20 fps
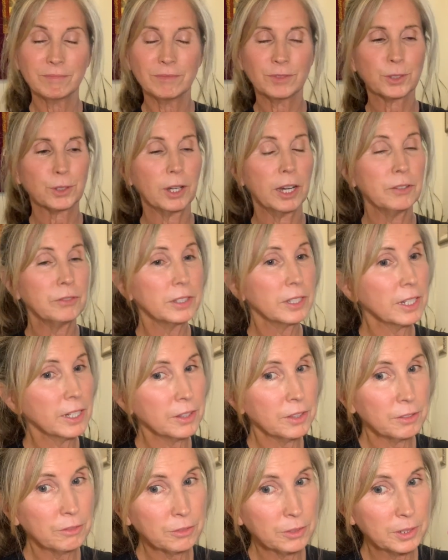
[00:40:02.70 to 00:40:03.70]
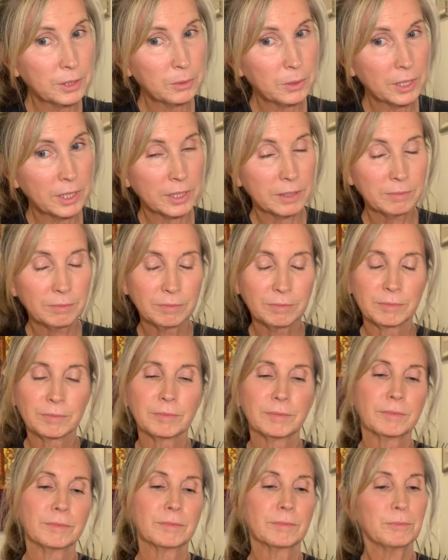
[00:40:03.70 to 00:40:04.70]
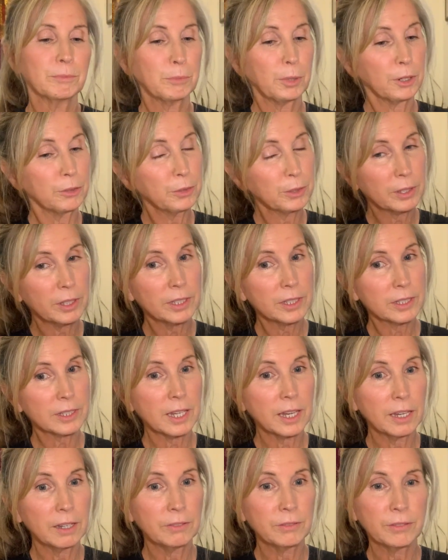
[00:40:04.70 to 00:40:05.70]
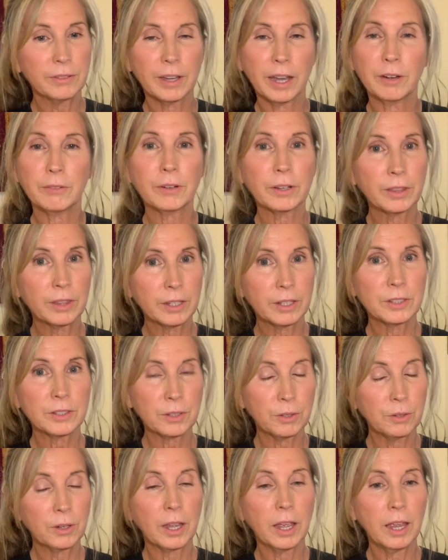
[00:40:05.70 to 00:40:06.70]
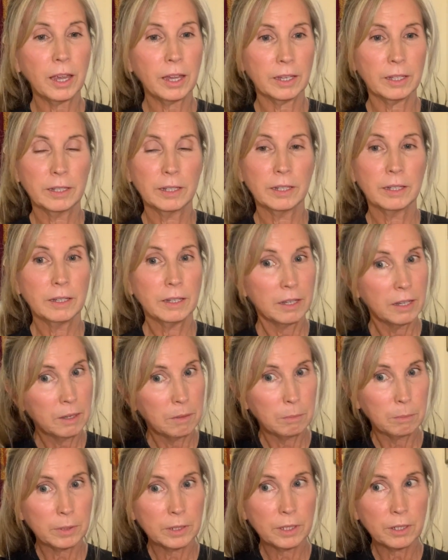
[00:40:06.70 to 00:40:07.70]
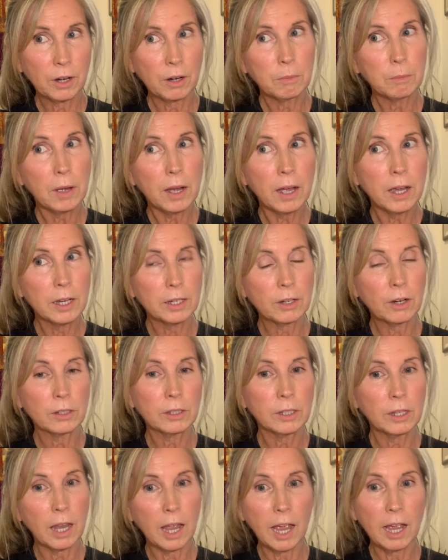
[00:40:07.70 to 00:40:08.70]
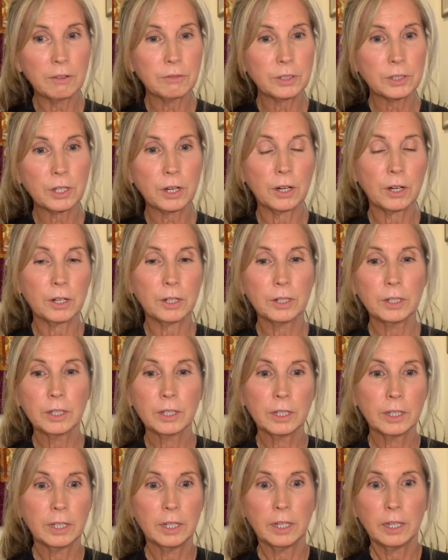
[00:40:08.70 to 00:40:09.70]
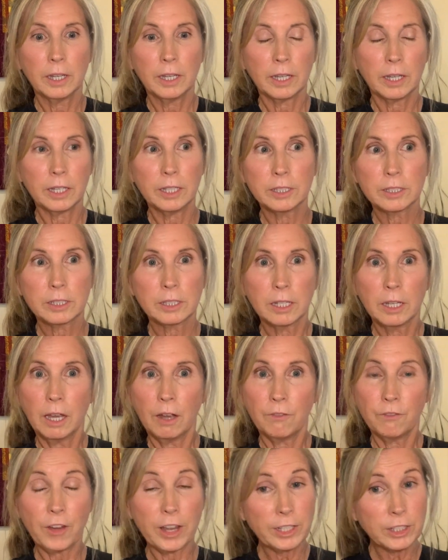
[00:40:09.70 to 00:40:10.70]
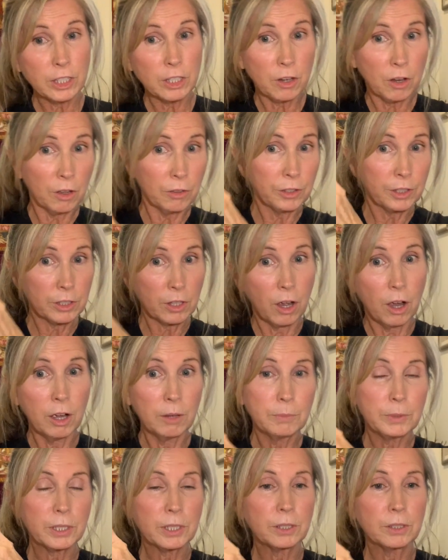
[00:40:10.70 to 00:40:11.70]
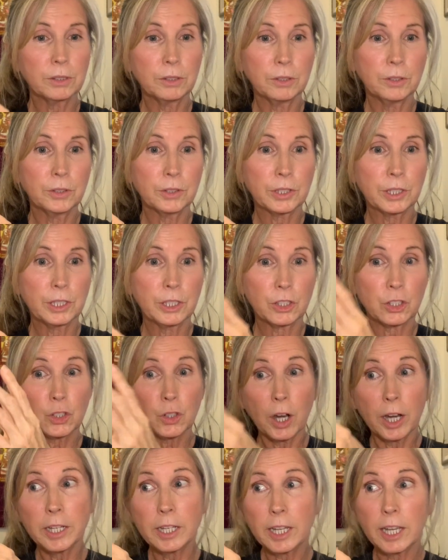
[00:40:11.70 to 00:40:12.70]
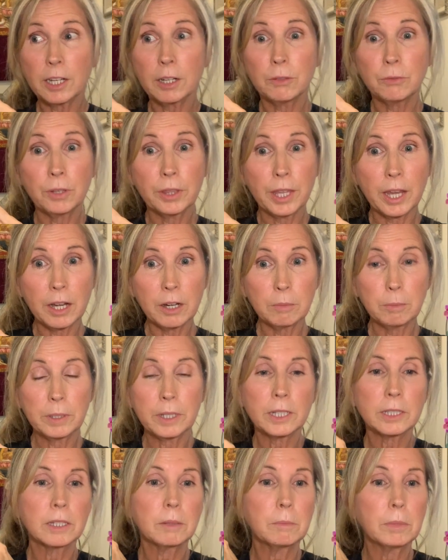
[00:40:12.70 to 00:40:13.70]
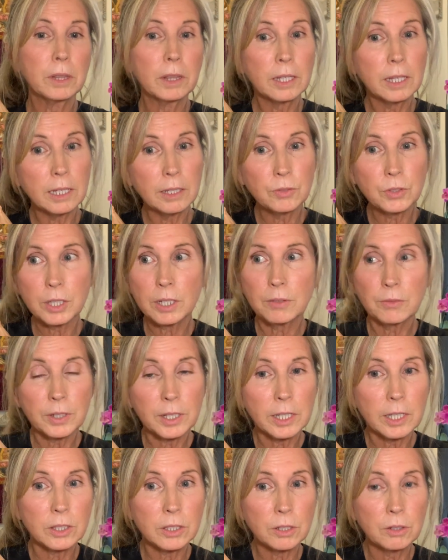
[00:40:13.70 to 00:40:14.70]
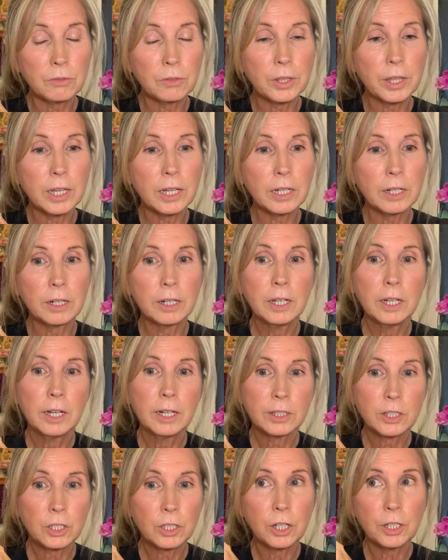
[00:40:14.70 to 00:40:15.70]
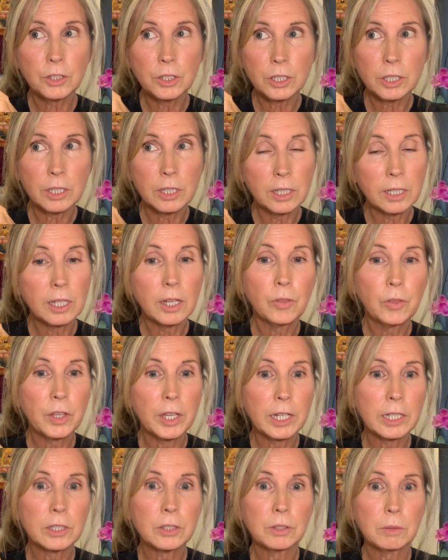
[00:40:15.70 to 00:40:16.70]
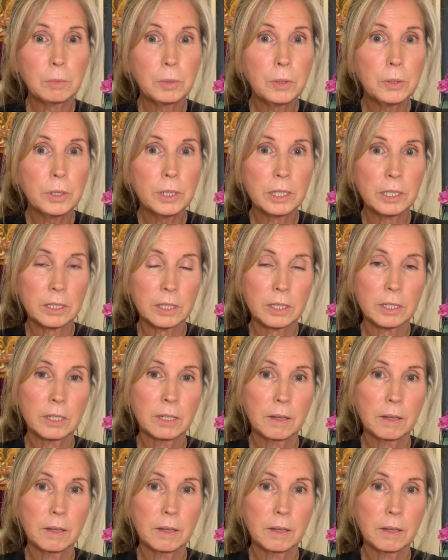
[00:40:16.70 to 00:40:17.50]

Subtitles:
the freeway, perfectly safe. Everything is okay. But in our mind, our little avatar is facing all these obstacles, and it's trying to get over there because it believes that if it gets over there, it's not just going to get the extra points.